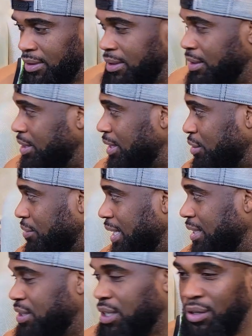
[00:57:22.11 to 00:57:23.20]
She's 3
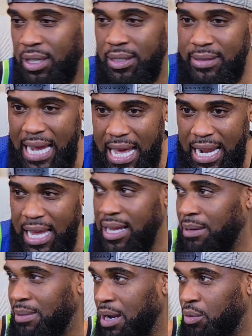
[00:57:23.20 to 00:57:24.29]
years old. Baby. Daddy.
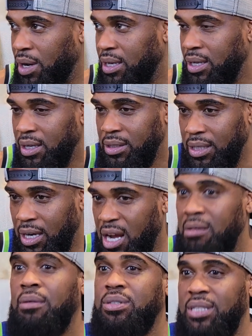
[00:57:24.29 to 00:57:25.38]
I'm like, what? She said,
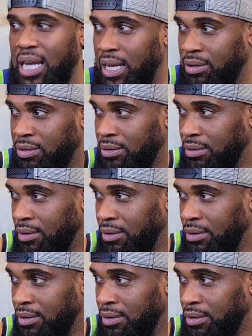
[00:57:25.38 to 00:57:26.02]
come upstairs.